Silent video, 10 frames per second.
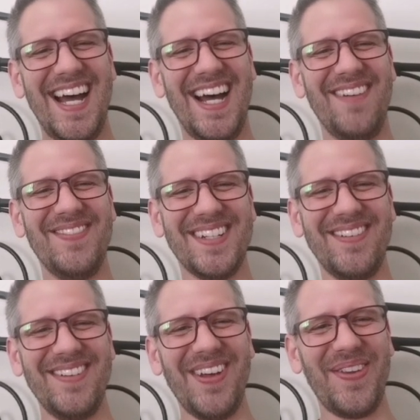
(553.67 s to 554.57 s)

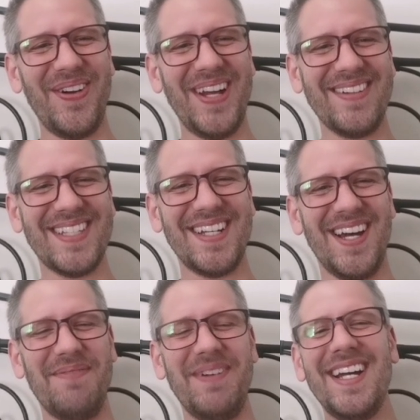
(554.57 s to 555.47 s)
So we'll throw down
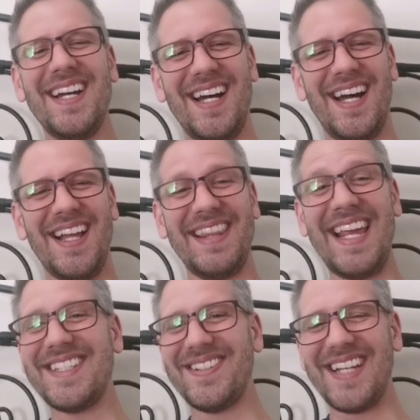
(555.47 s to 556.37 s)
some
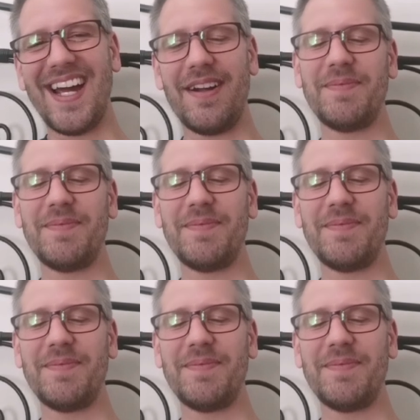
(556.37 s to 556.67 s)
laser tower.